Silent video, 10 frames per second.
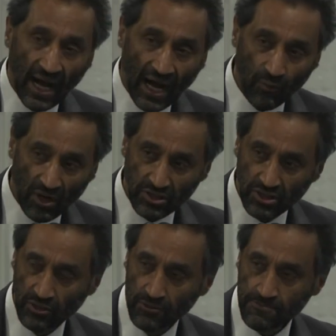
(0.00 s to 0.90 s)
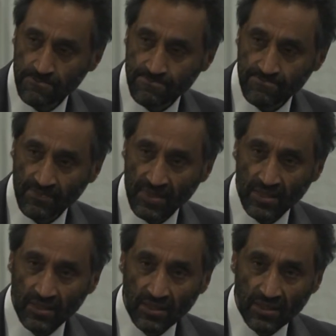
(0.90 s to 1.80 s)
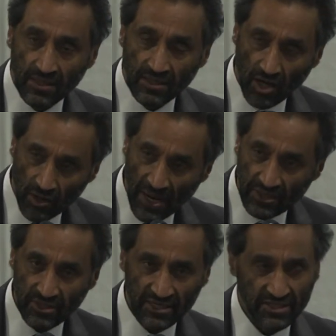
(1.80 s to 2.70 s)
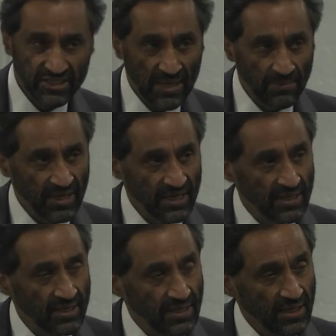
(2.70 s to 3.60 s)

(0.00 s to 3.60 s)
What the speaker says: I want to go back to London Assembly,